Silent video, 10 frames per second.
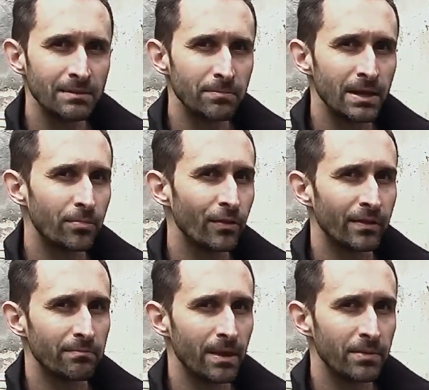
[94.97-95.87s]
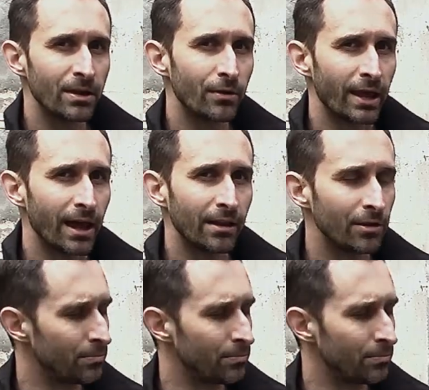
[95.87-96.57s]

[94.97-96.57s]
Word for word: people that maybe go to L.L.